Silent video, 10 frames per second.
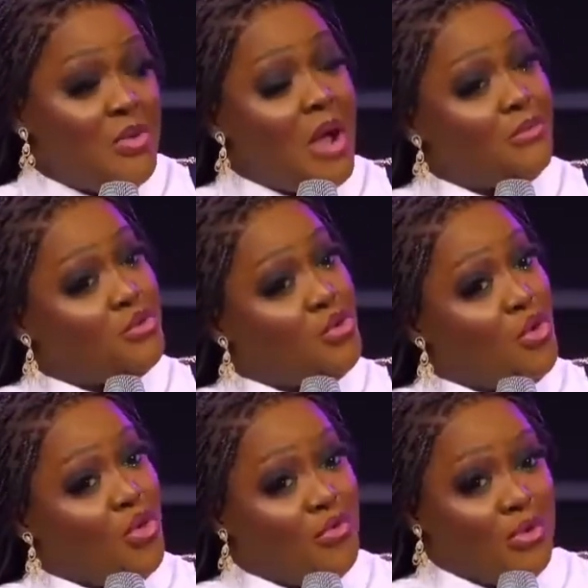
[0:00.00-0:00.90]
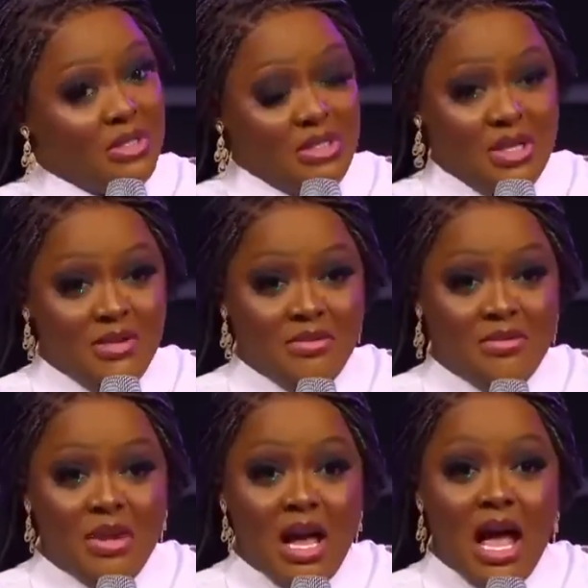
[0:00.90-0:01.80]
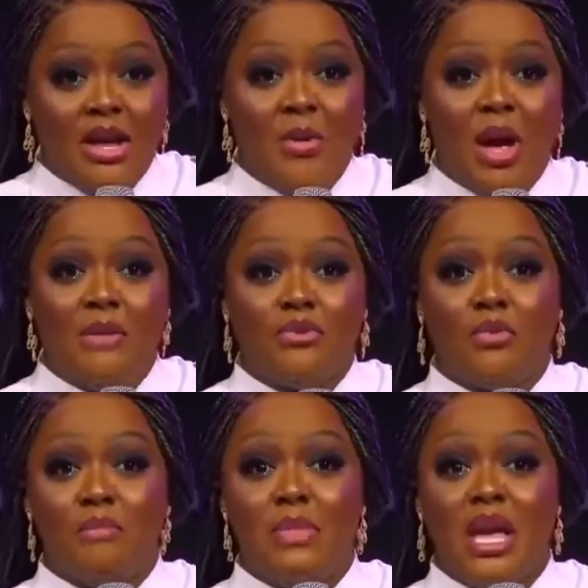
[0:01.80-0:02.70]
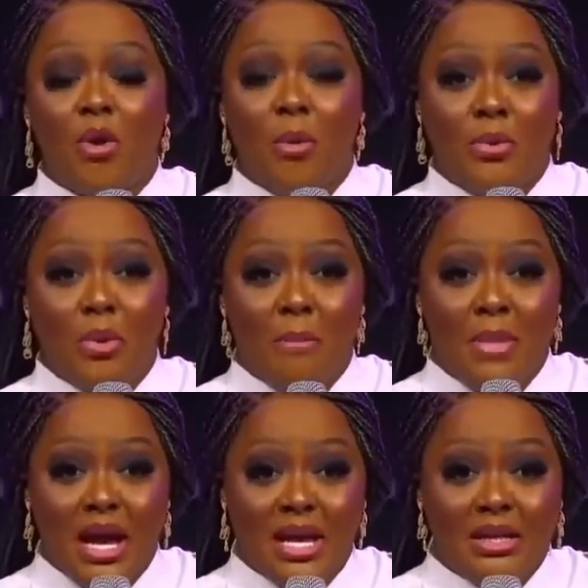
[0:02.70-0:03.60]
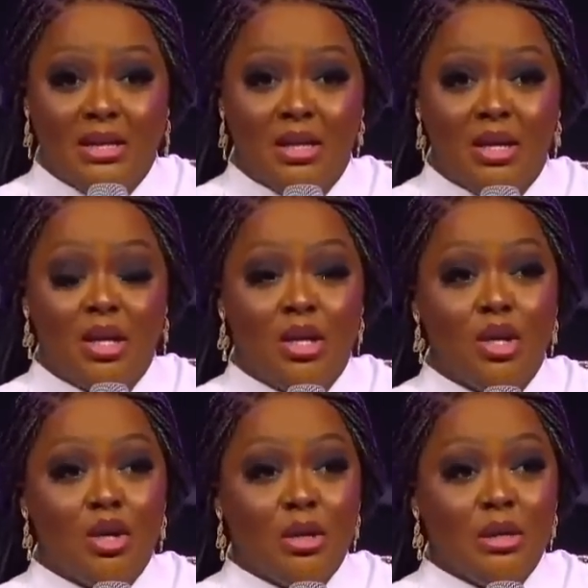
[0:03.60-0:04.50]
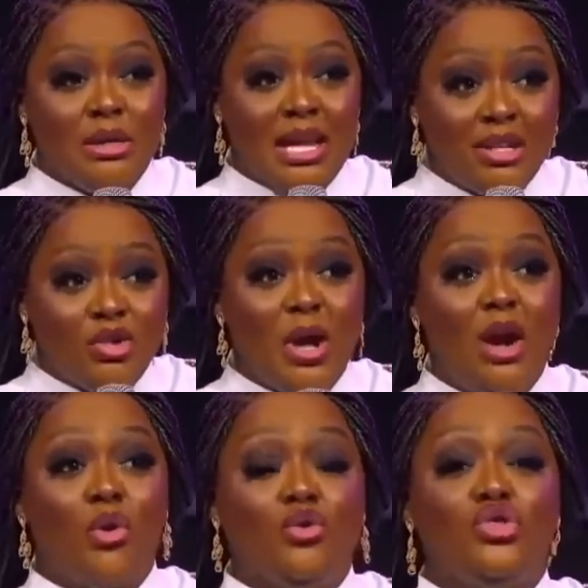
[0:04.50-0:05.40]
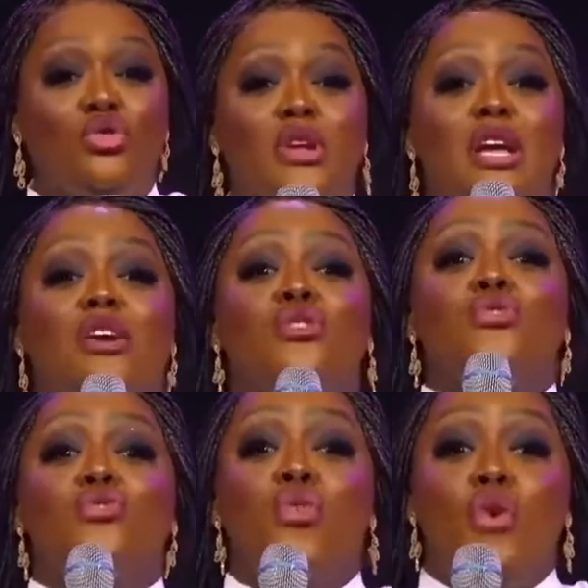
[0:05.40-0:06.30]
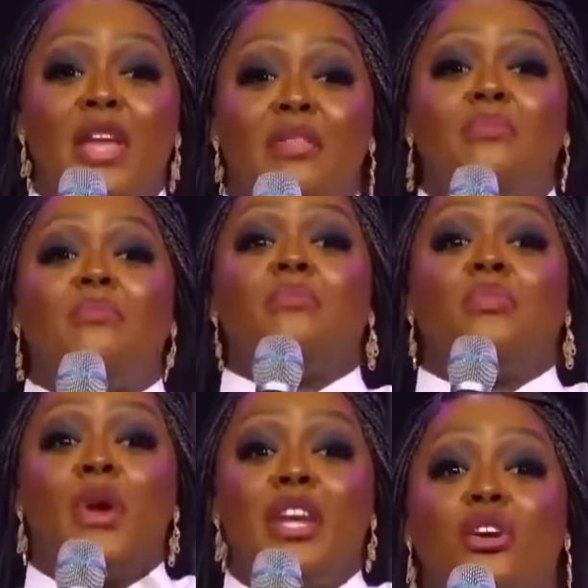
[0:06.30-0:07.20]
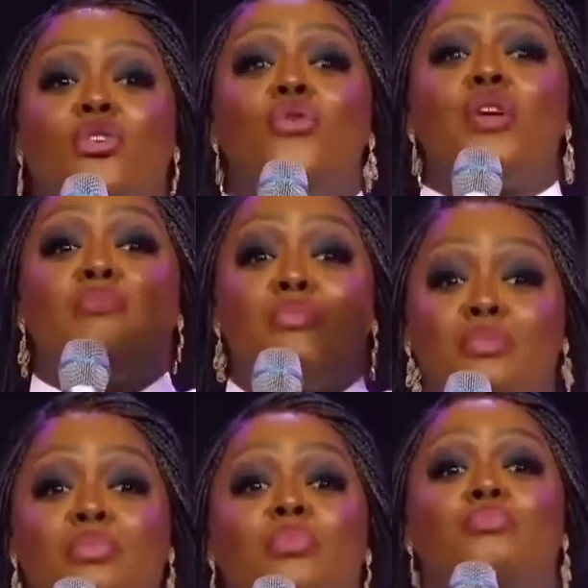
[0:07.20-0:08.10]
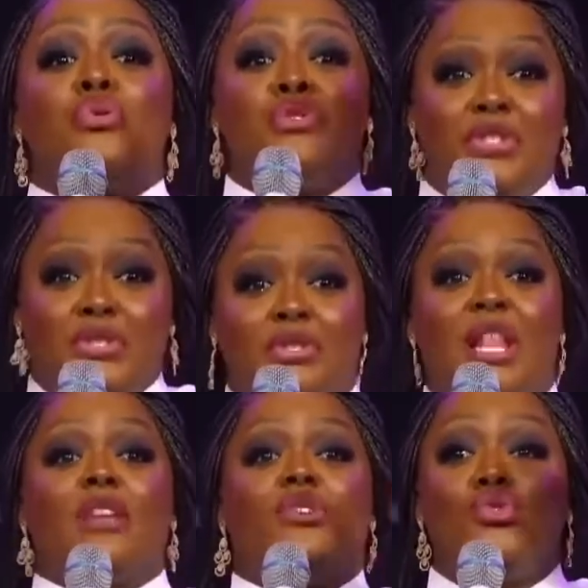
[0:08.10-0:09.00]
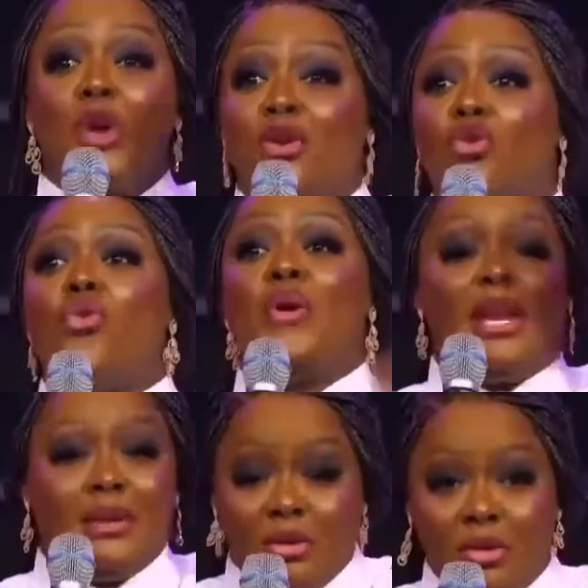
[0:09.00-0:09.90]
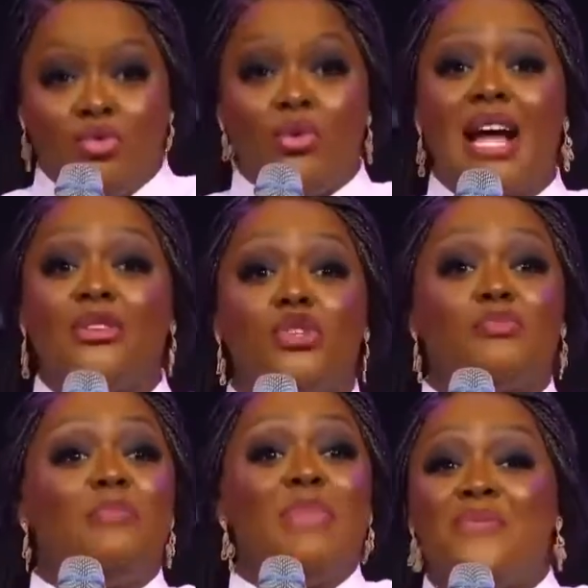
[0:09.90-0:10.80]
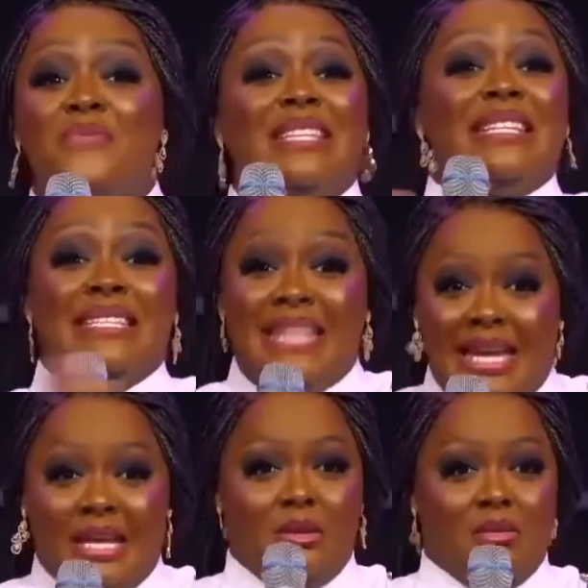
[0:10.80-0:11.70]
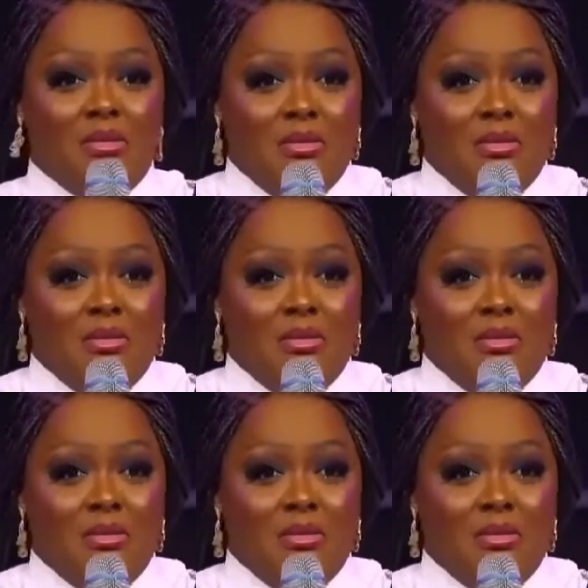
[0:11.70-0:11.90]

You have to love yourself. And you have to make up your mind that you are in a growing process. Like you are growing. You can't just be perfect a day.